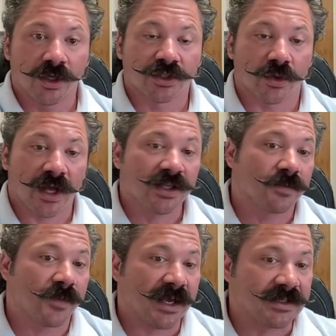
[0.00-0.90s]
So that's
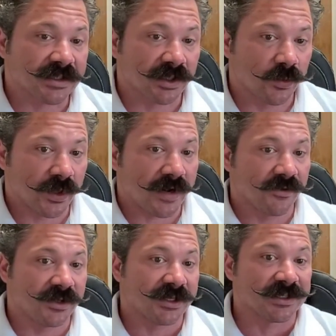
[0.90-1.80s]
basically what
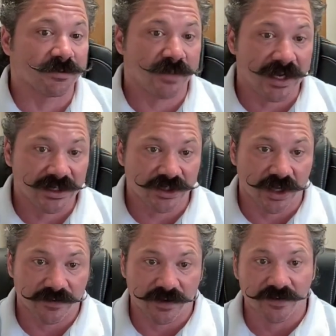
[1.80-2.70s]
everything's based
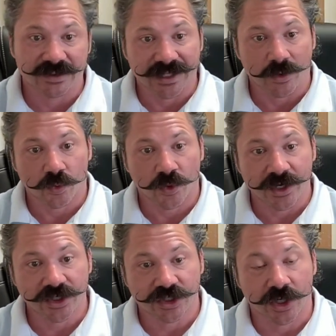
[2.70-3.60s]
off of, is that
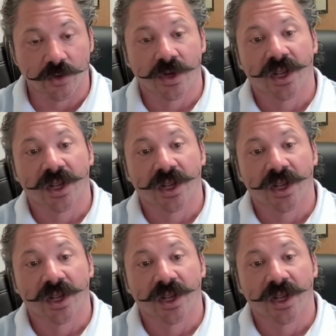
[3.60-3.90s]
ratio,